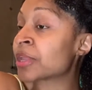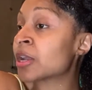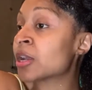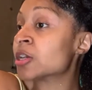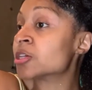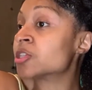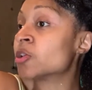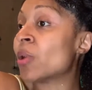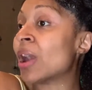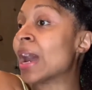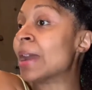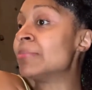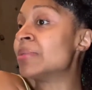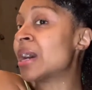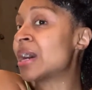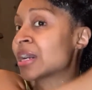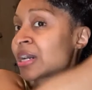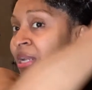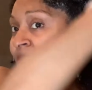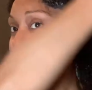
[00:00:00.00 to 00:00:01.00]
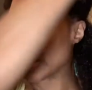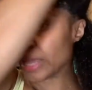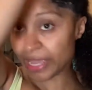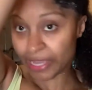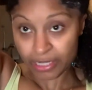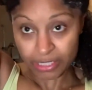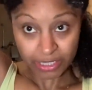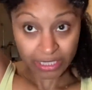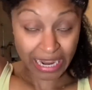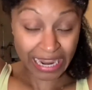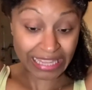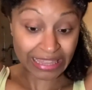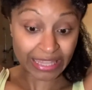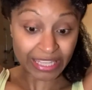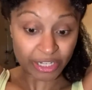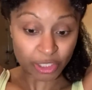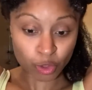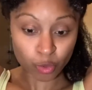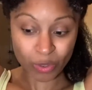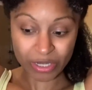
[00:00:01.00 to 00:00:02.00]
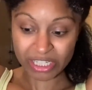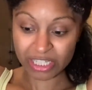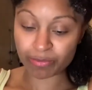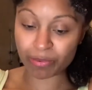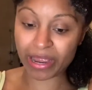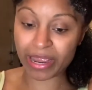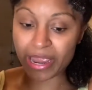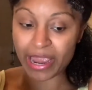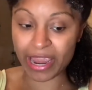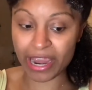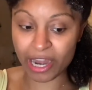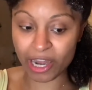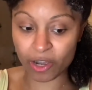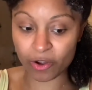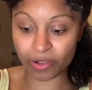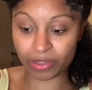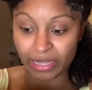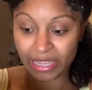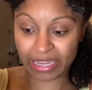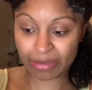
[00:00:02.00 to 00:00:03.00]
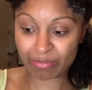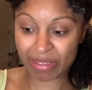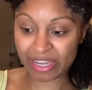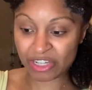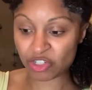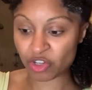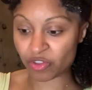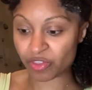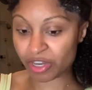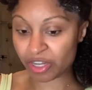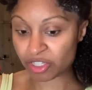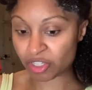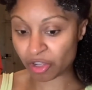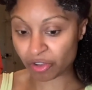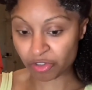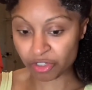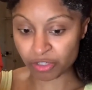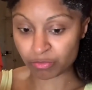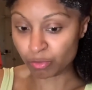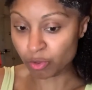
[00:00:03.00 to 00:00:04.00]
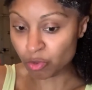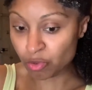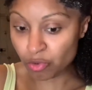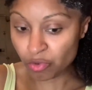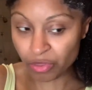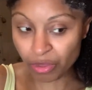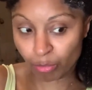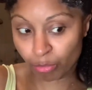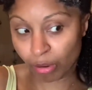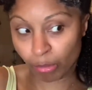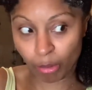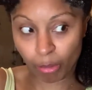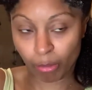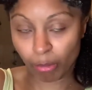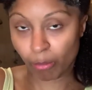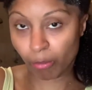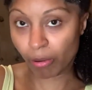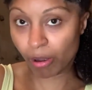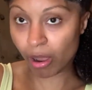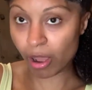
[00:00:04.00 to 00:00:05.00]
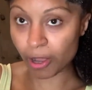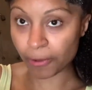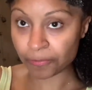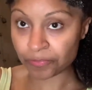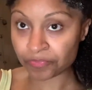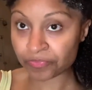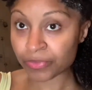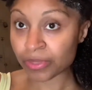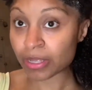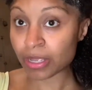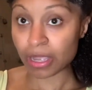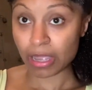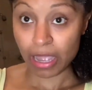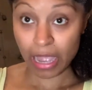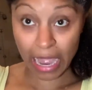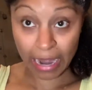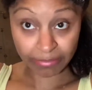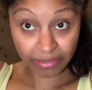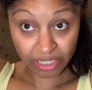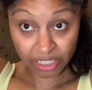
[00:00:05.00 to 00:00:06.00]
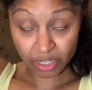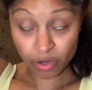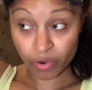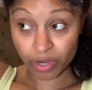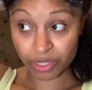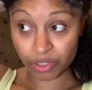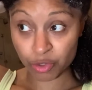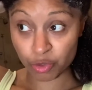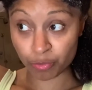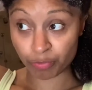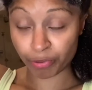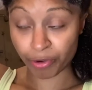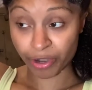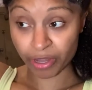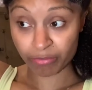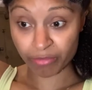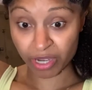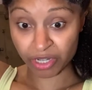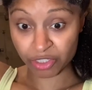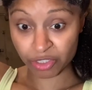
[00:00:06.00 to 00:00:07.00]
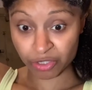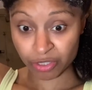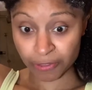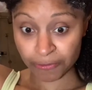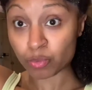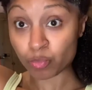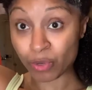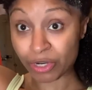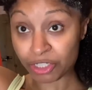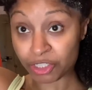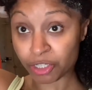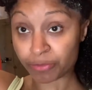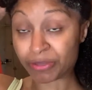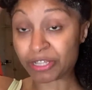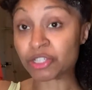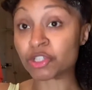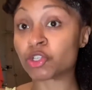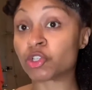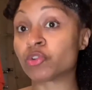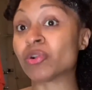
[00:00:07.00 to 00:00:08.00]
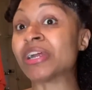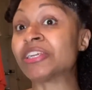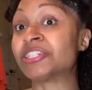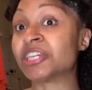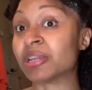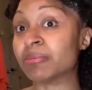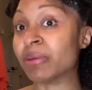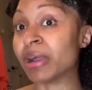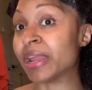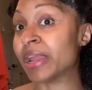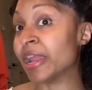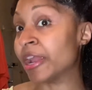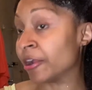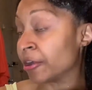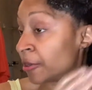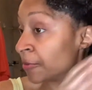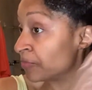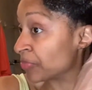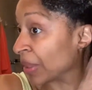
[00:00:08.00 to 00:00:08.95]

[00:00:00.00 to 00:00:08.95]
So I'm not gonna like tightly twist my hair and like make sure that it's all smooth and blah, blah, blah, blah. I'm just going to pretty much what should be stretching my hair.